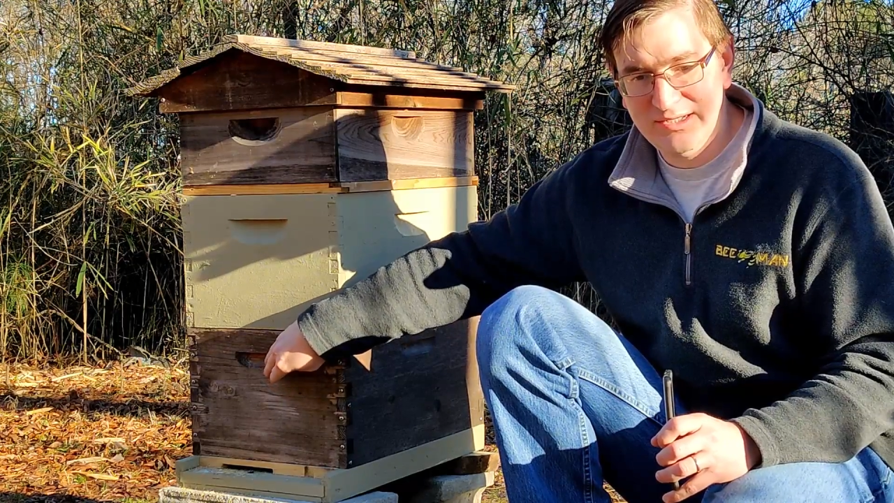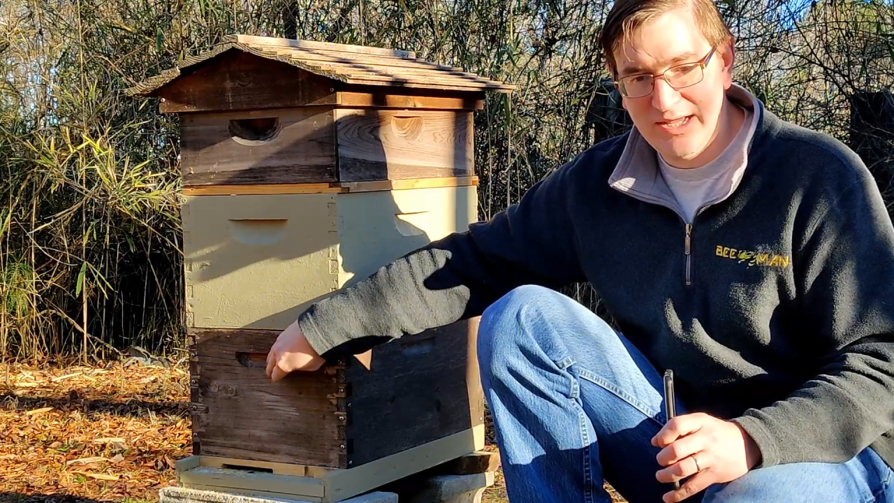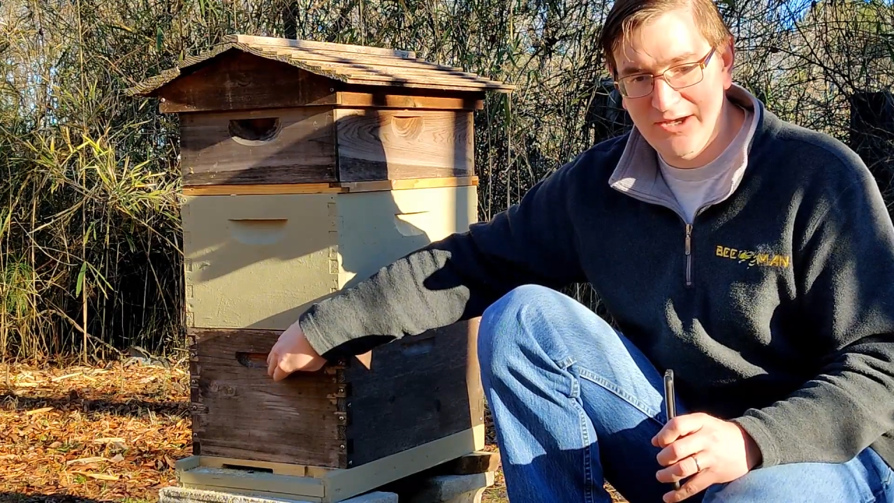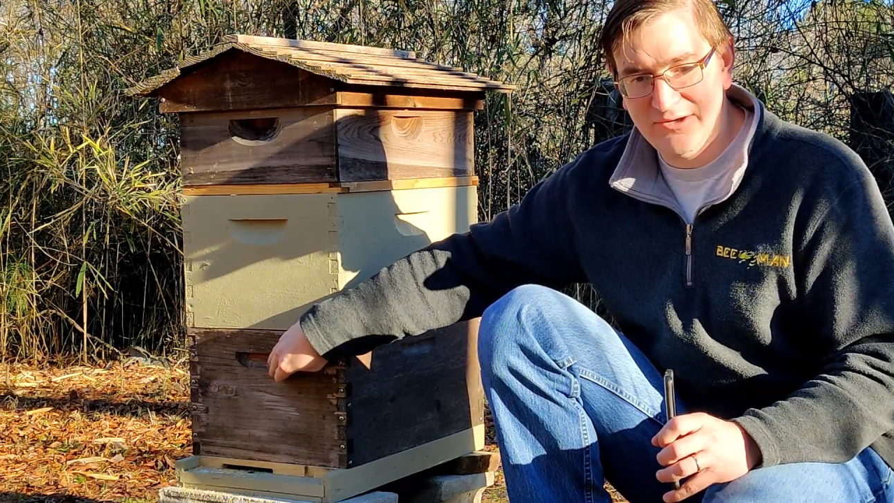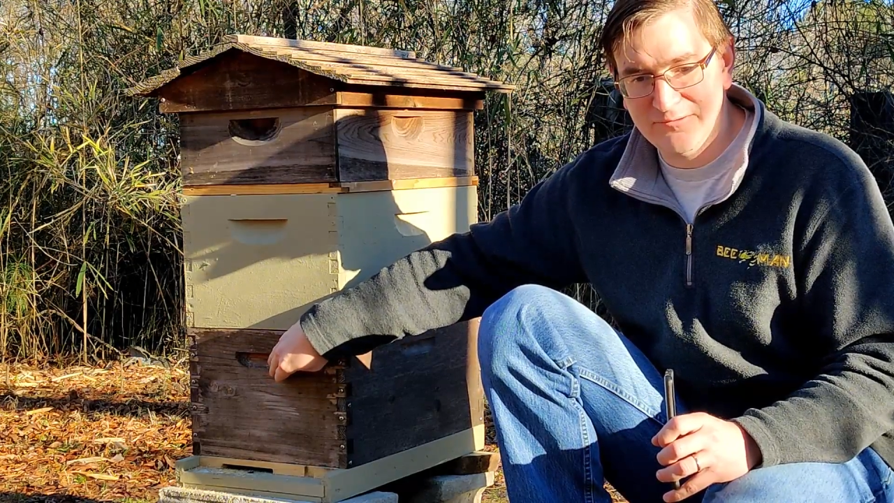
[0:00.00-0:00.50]

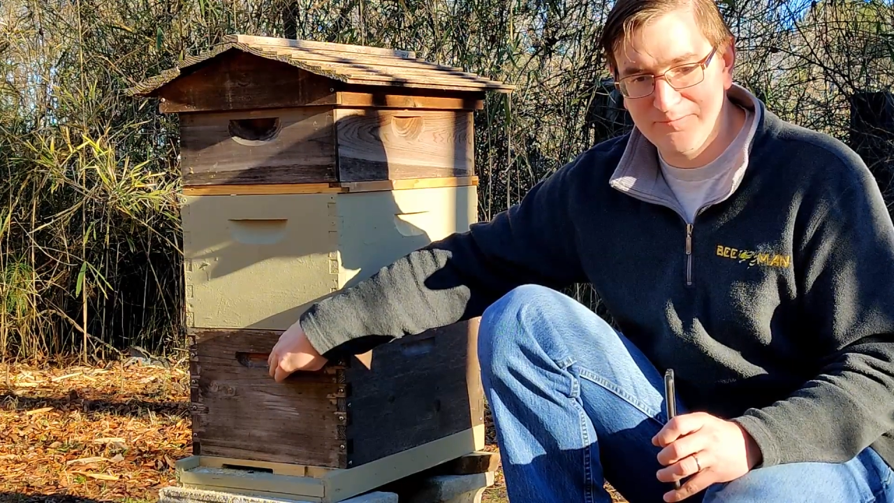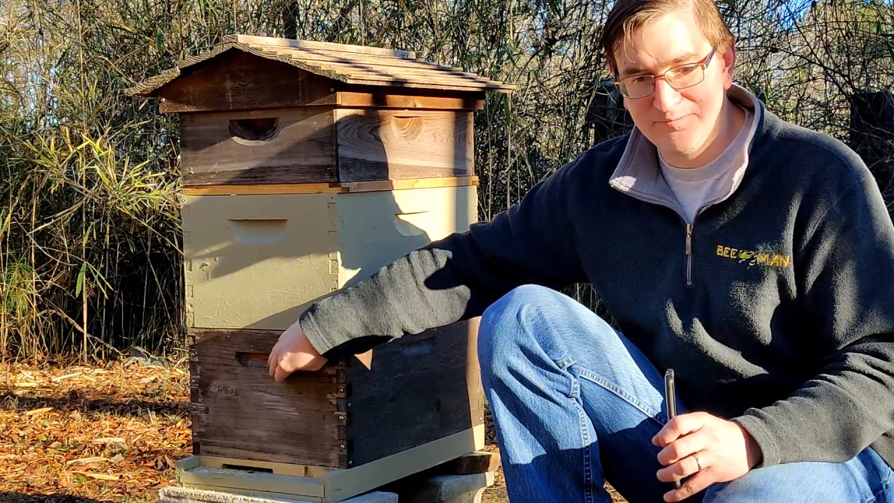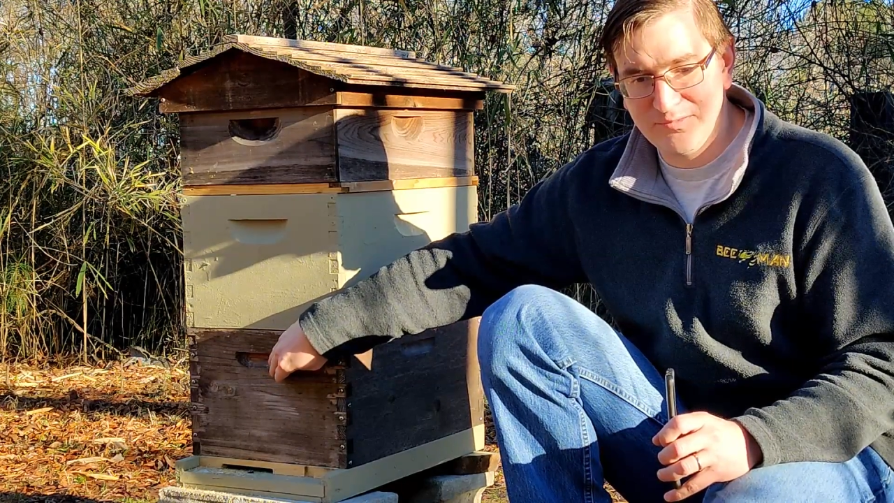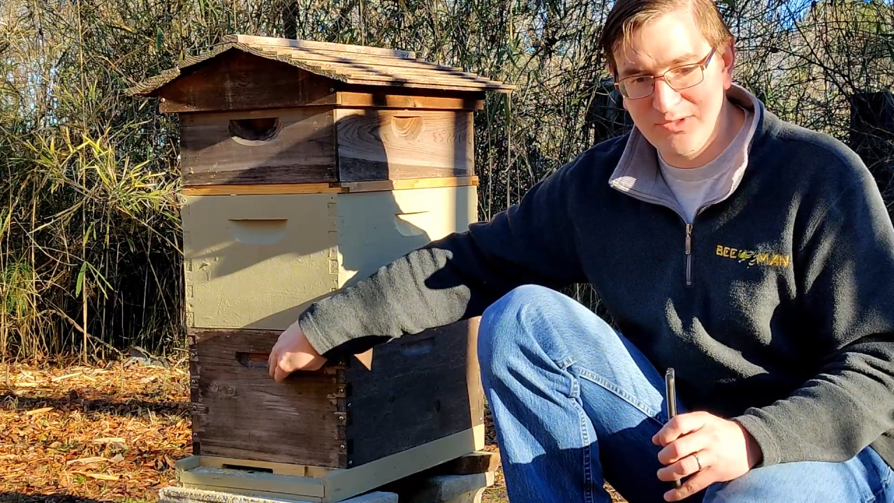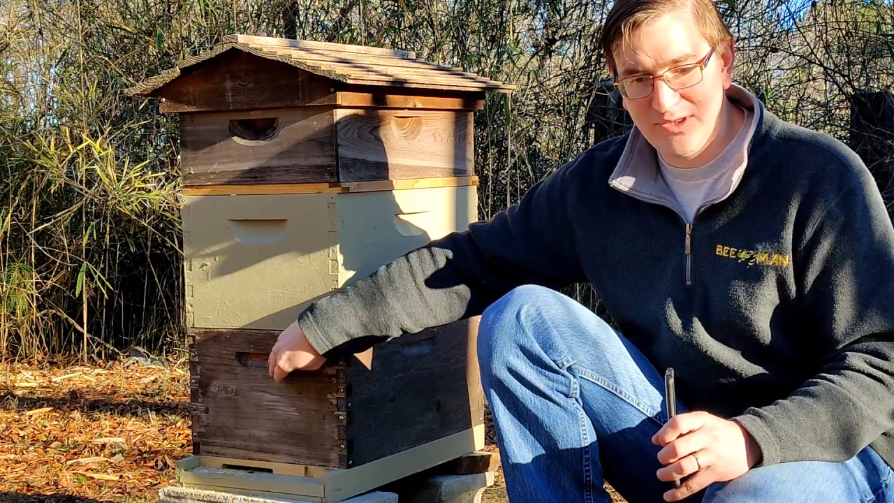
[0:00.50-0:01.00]
Now,
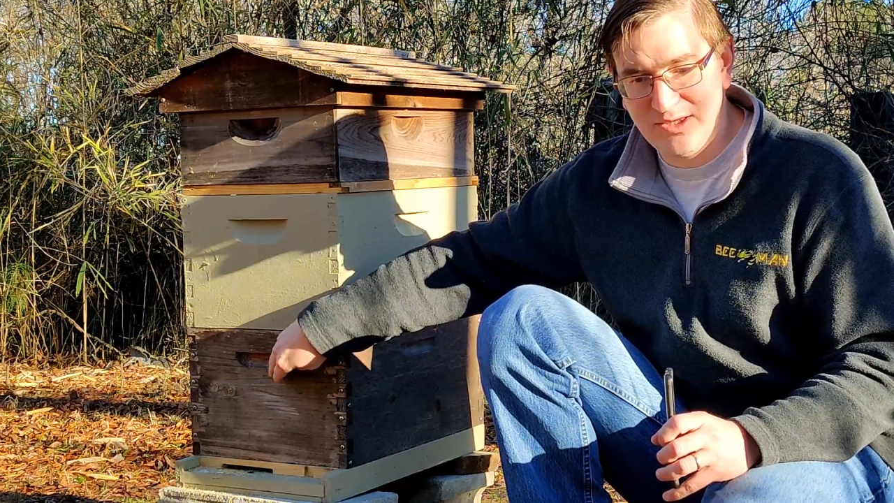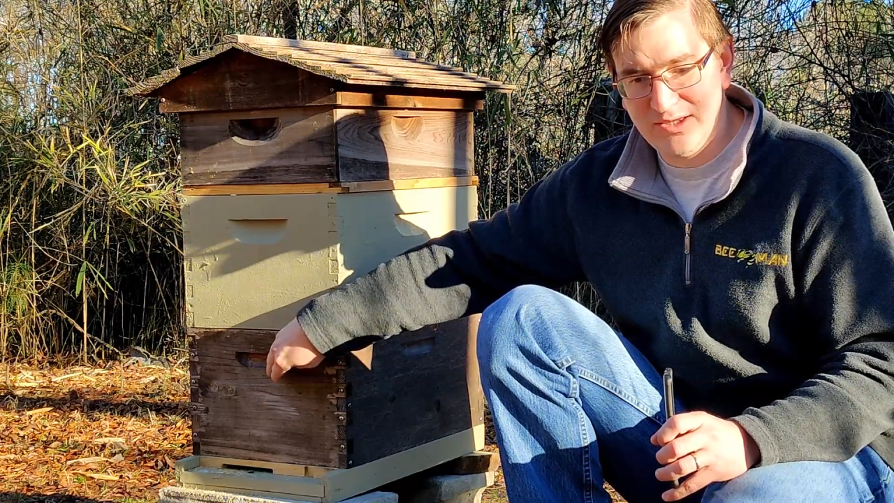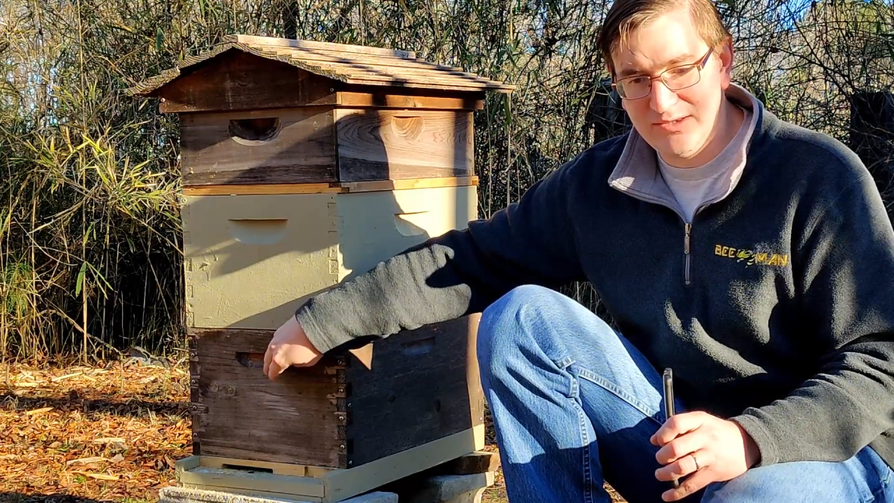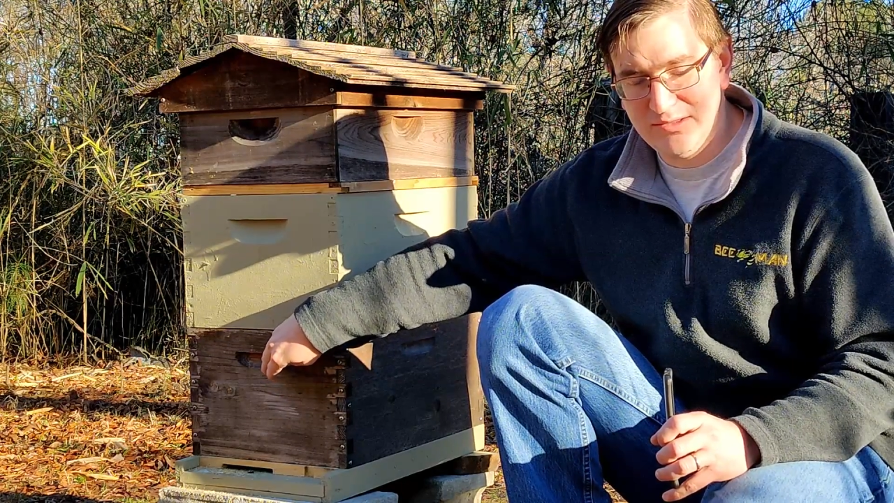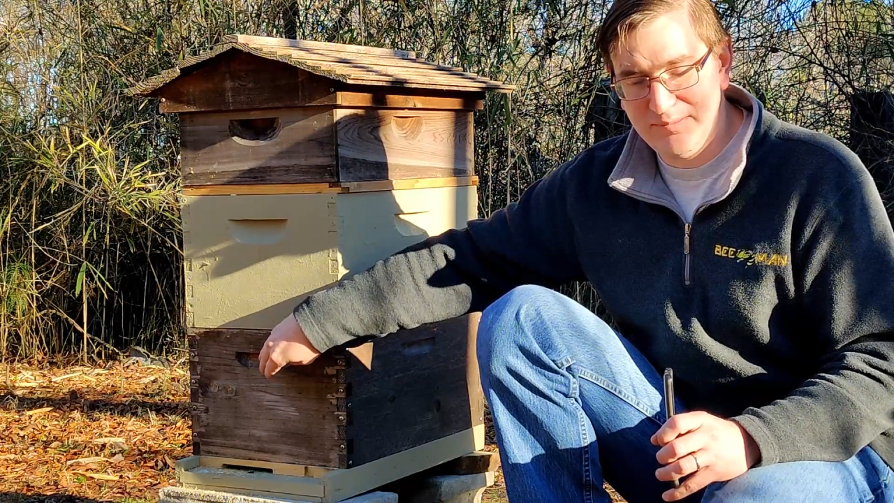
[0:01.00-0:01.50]

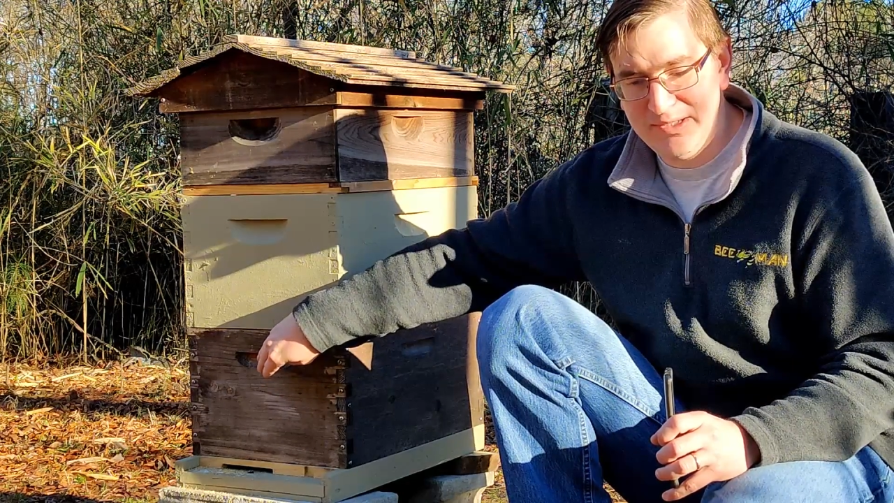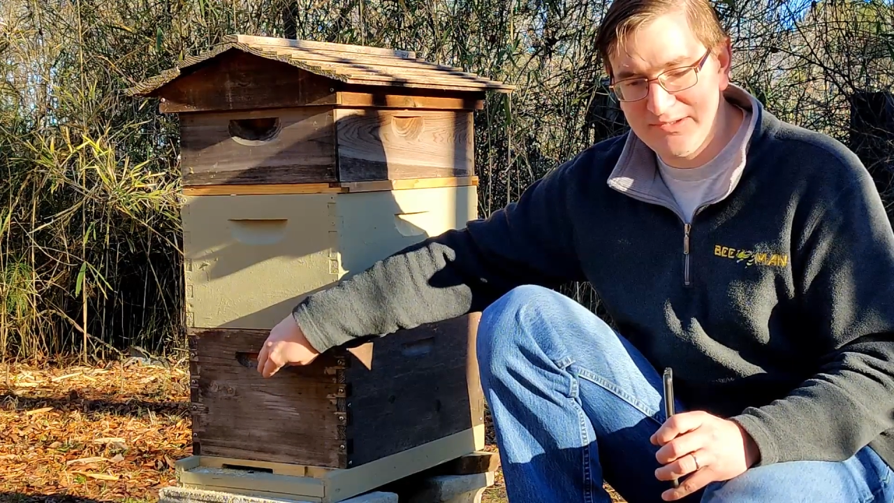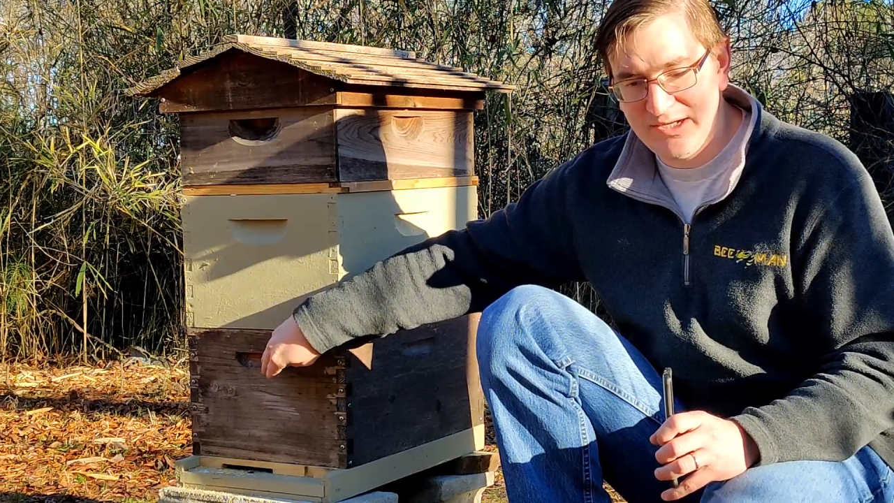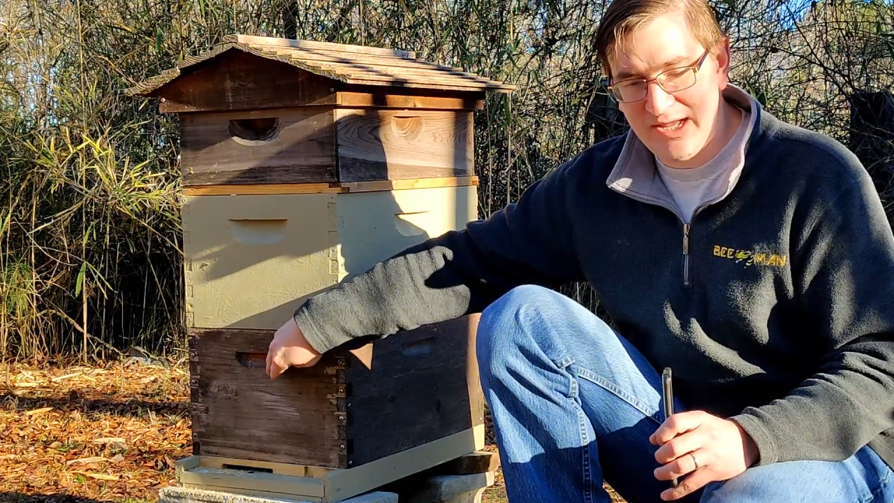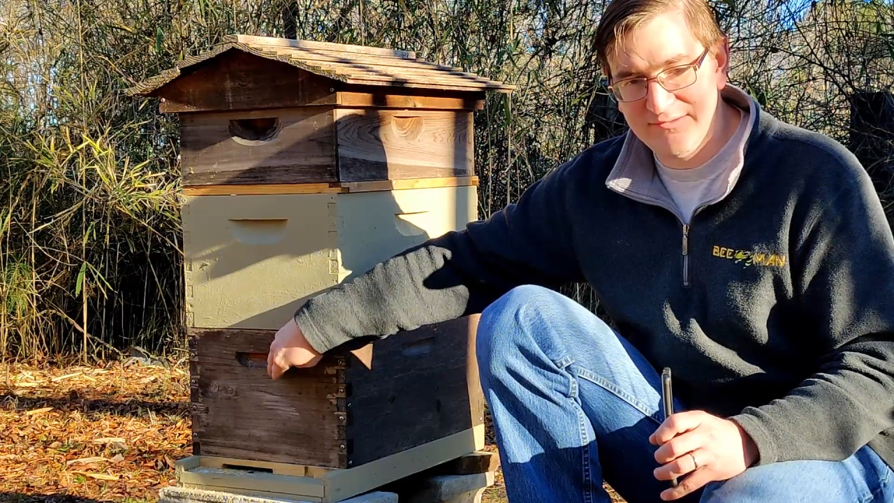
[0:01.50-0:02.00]
the bees
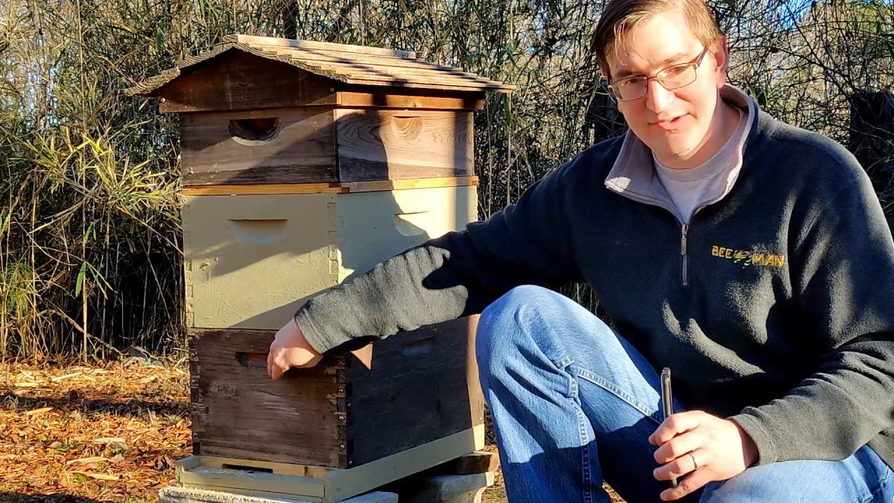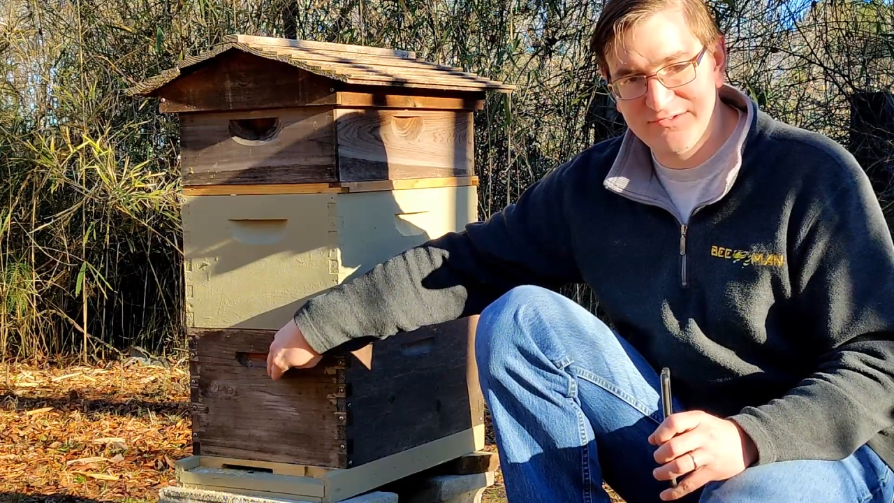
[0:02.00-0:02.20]
kind of have a